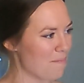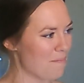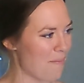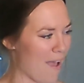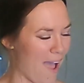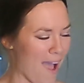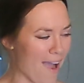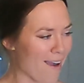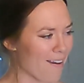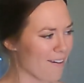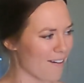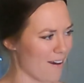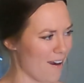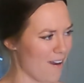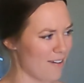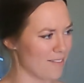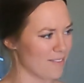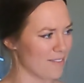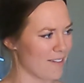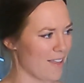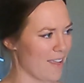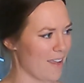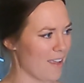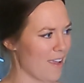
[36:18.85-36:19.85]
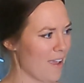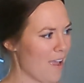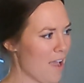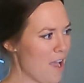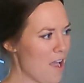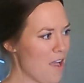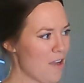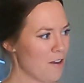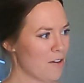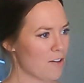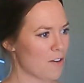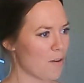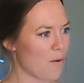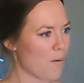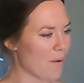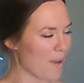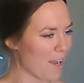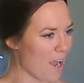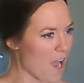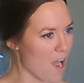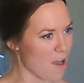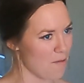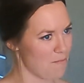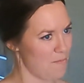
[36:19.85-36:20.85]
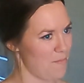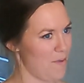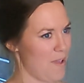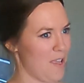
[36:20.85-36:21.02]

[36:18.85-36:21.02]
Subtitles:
background, growing up.